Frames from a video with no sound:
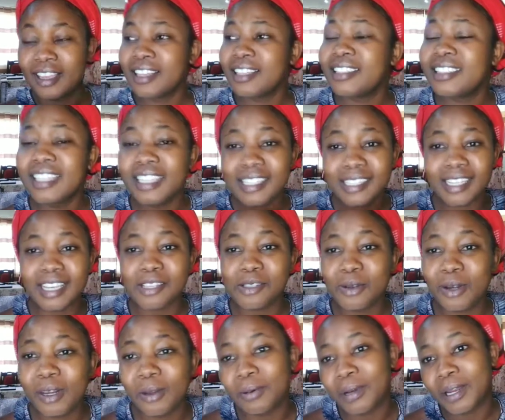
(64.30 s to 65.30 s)
Just takes
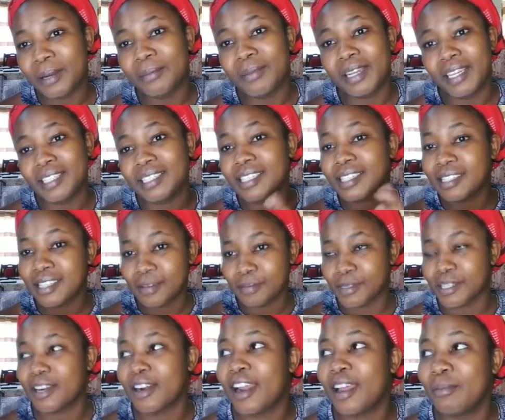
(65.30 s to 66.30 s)
only 1 minute. Just
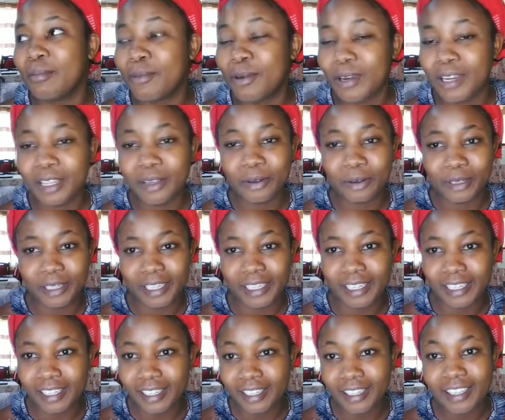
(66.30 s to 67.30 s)
subscribe. Kwani iko
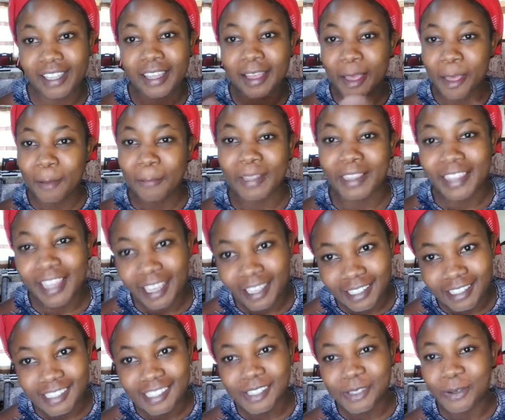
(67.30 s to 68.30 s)
nini? But
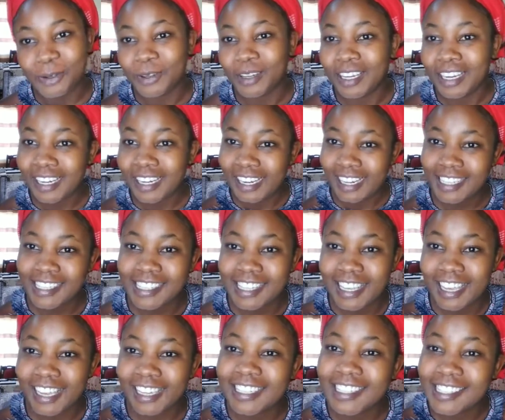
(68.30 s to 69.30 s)
thanks. So let's
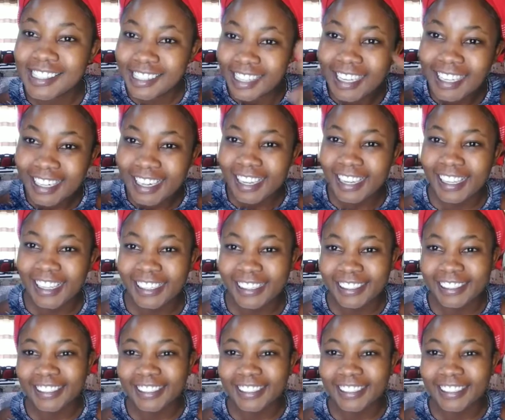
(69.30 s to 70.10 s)
get started.